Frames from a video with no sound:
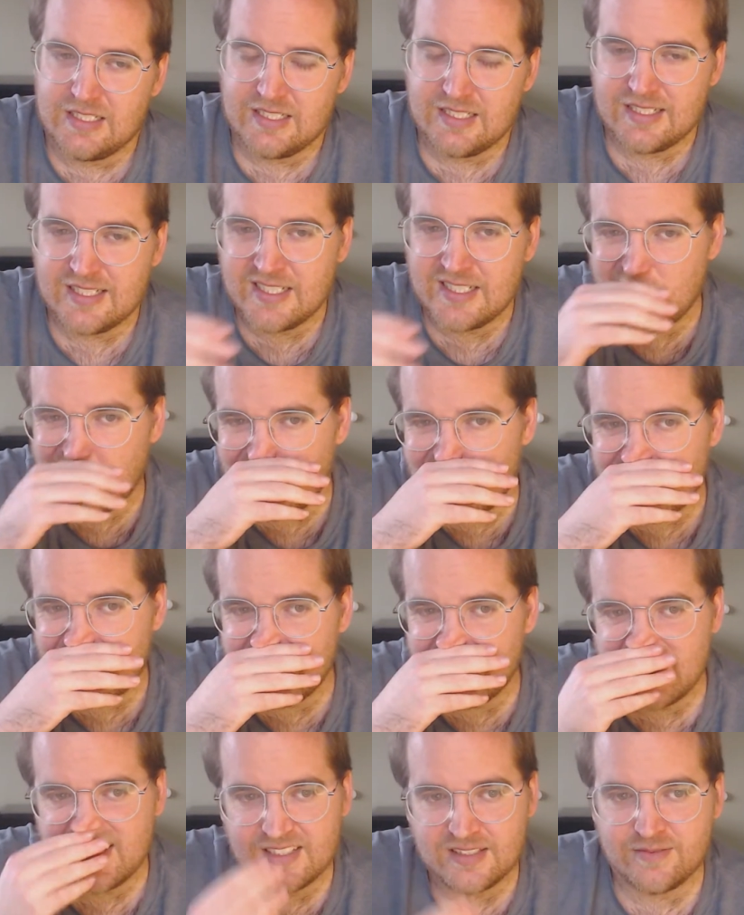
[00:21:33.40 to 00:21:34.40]
I
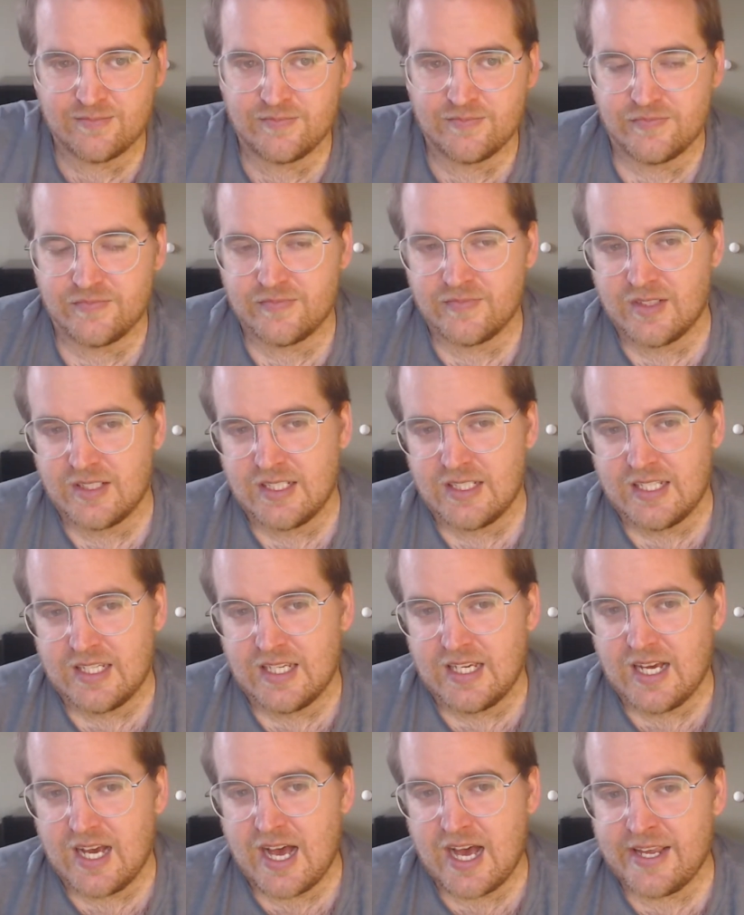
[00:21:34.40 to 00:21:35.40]

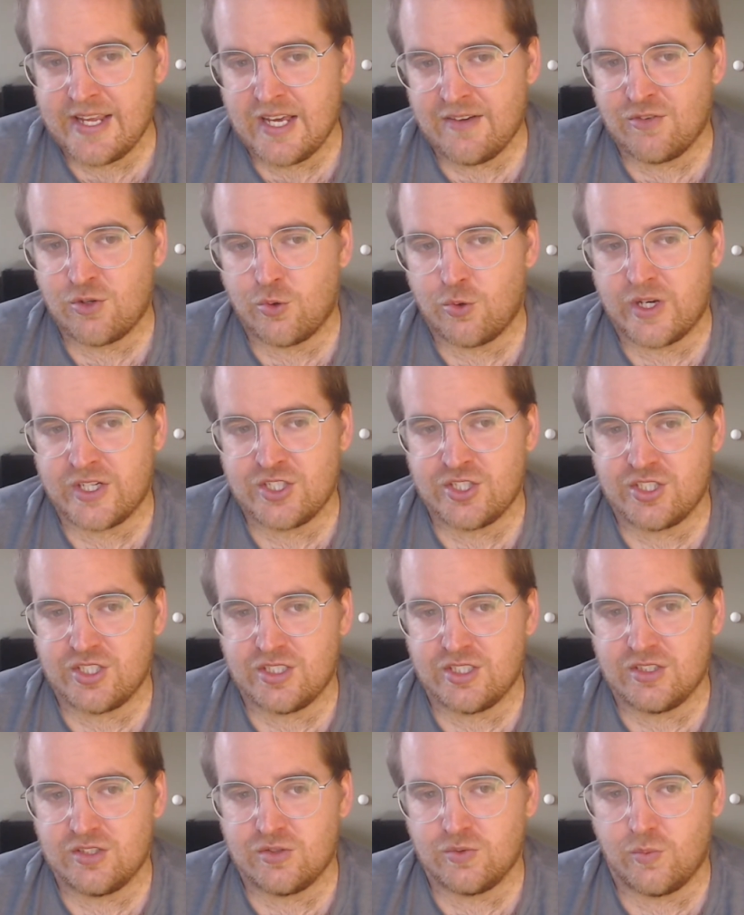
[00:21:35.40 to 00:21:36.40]
have
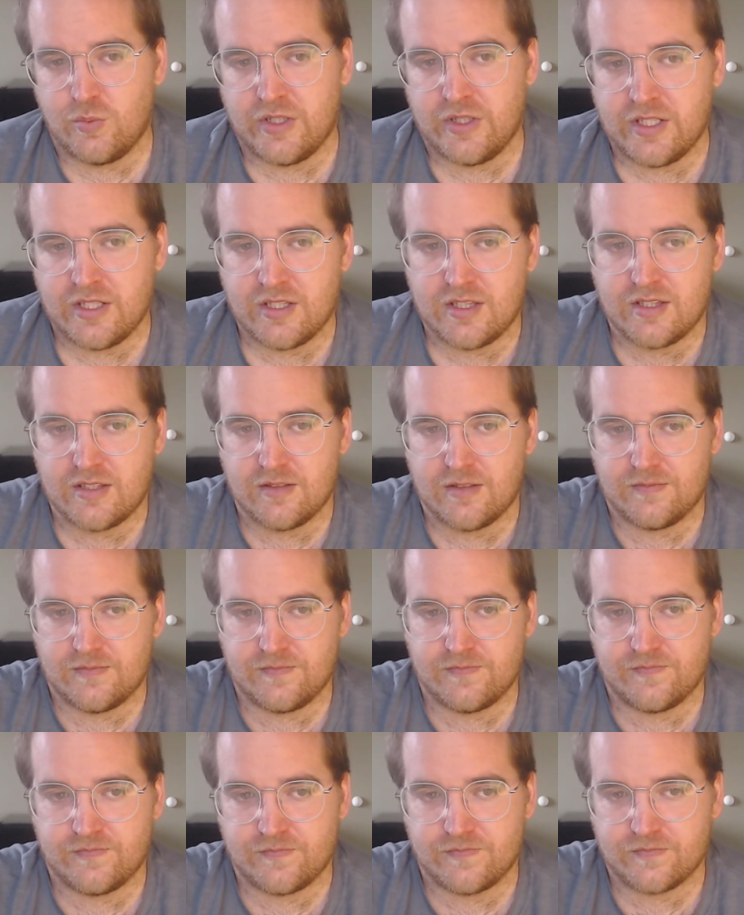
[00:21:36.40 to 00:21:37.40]
questions with
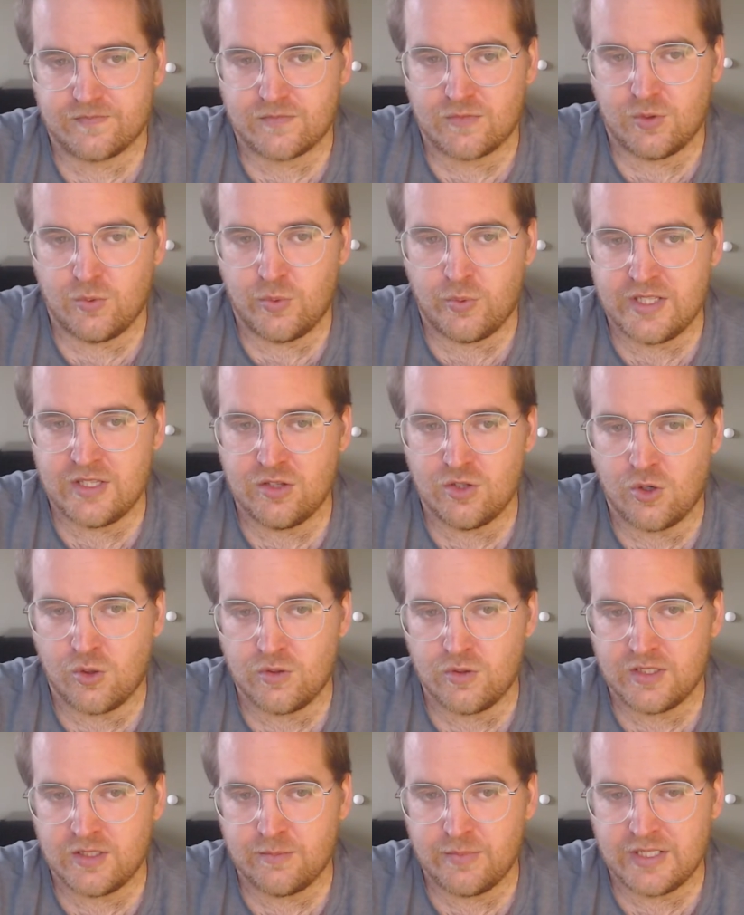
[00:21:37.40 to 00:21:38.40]

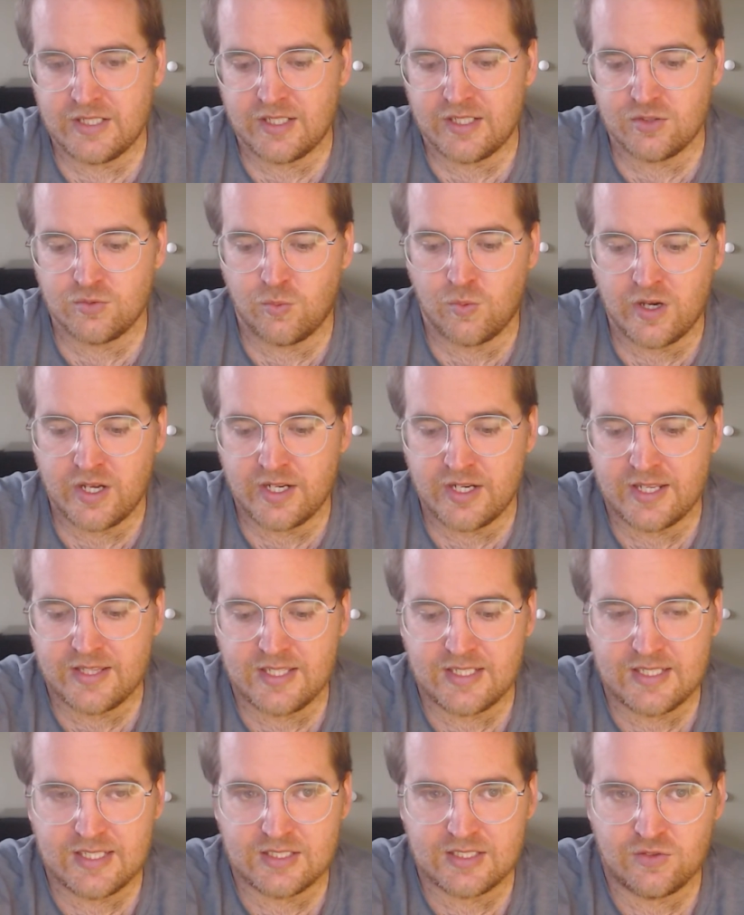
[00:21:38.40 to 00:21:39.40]
Nolan because one, I
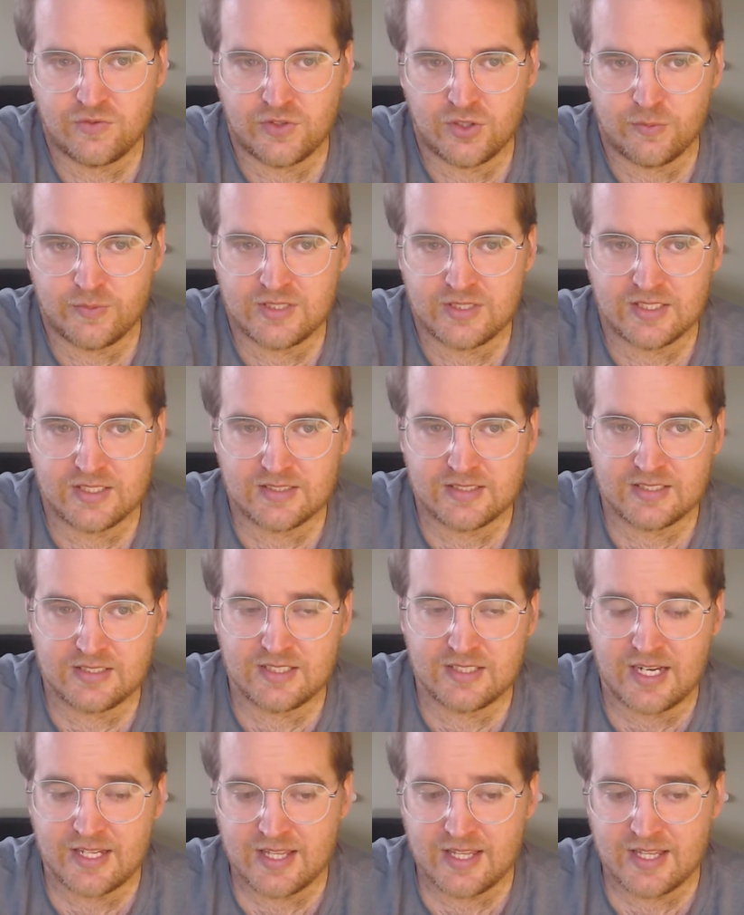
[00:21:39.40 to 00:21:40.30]
think his film is inconsistent.